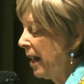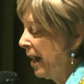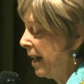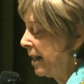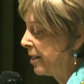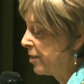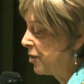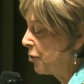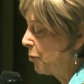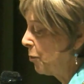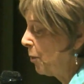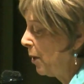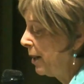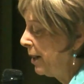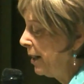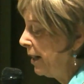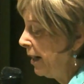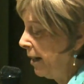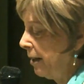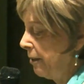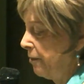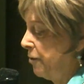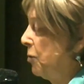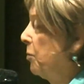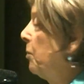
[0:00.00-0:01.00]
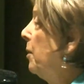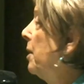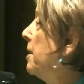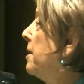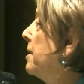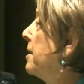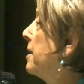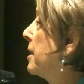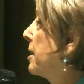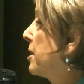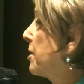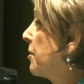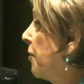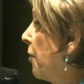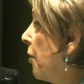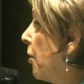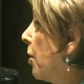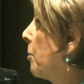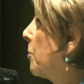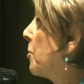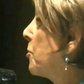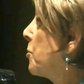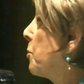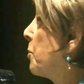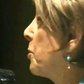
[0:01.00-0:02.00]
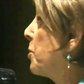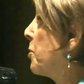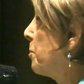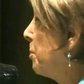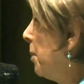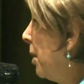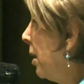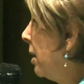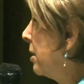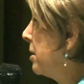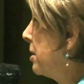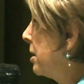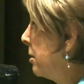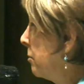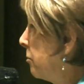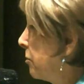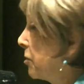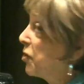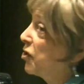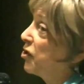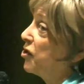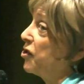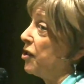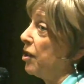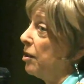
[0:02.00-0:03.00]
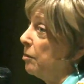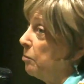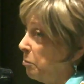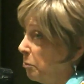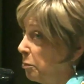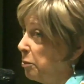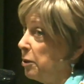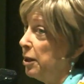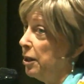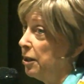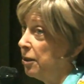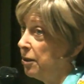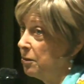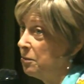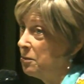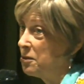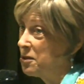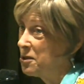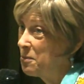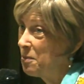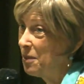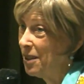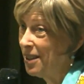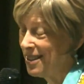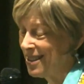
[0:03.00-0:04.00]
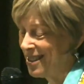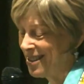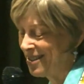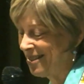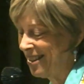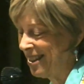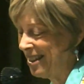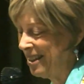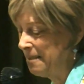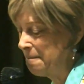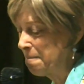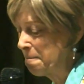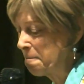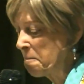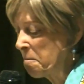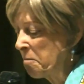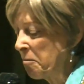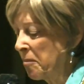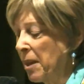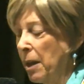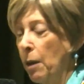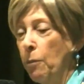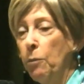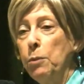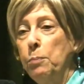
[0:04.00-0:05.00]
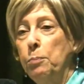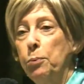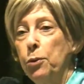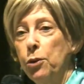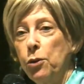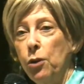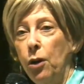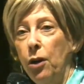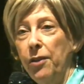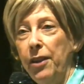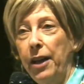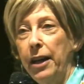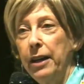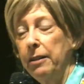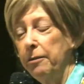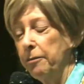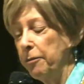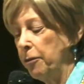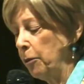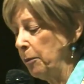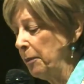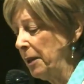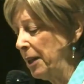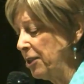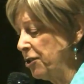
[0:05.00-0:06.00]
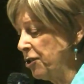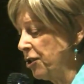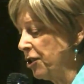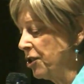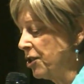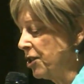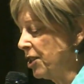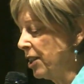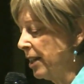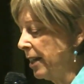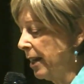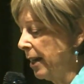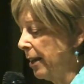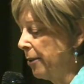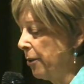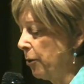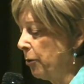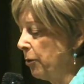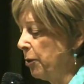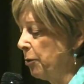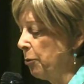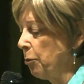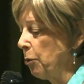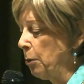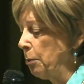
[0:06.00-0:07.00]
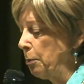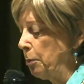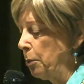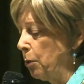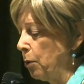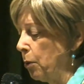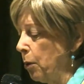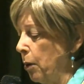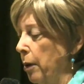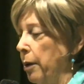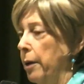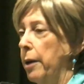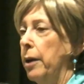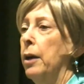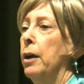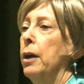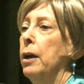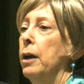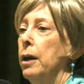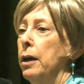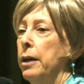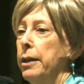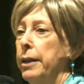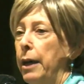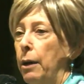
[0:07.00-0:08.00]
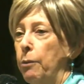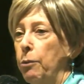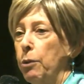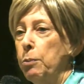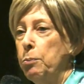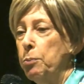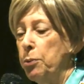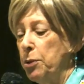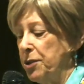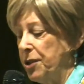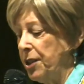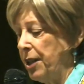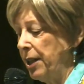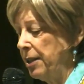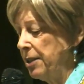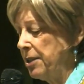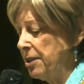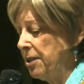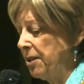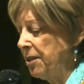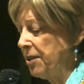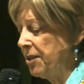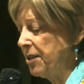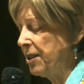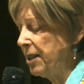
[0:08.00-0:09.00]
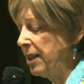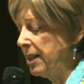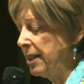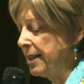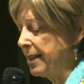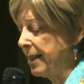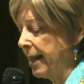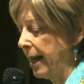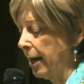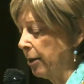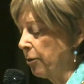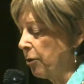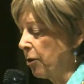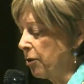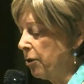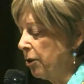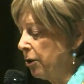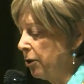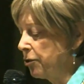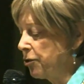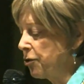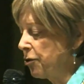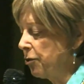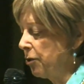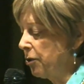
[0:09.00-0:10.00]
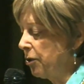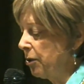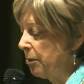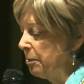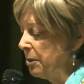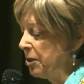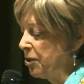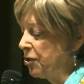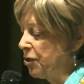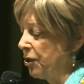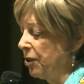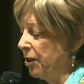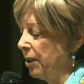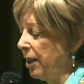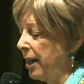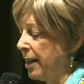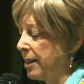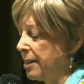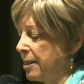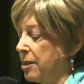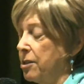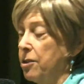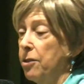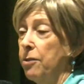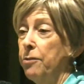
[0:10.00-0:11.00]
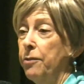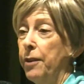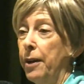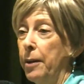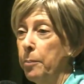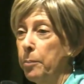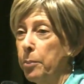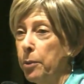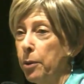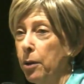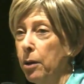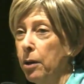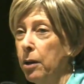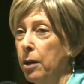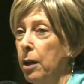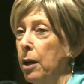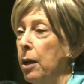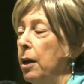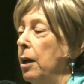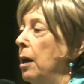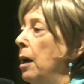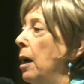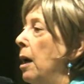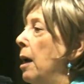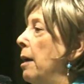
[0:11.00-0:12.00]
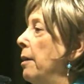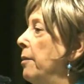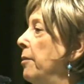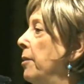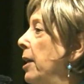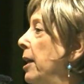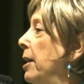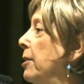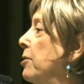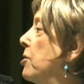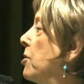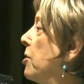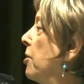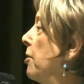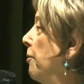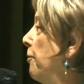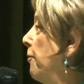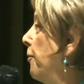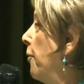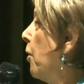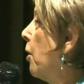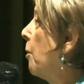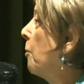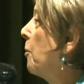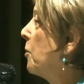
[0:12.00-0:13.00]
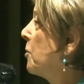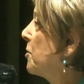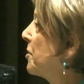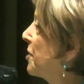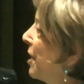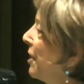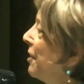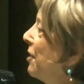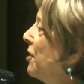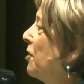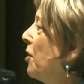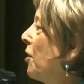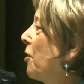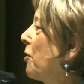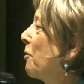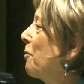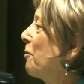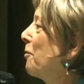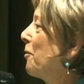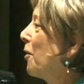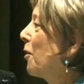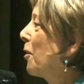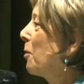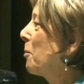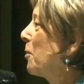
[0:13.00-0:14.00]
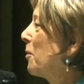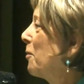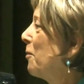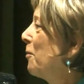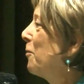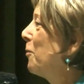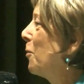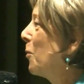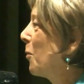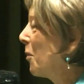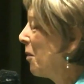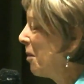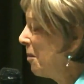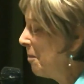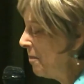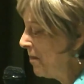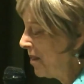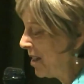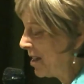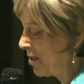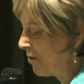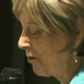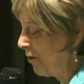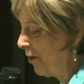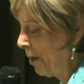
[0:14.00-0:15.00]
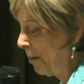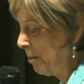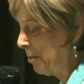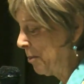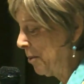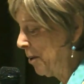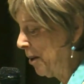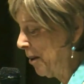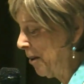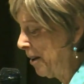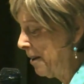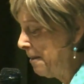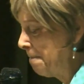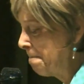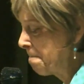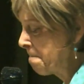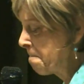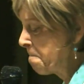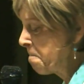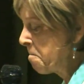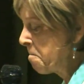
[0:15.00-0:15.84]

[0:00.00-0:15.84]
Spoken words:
And 20 out of 26 farmers responded, which is a pretty good response rate. We put all that information together in a report that we presented to the city's Agricultural Commission last November, and then to the farmers at another farmer forum this February.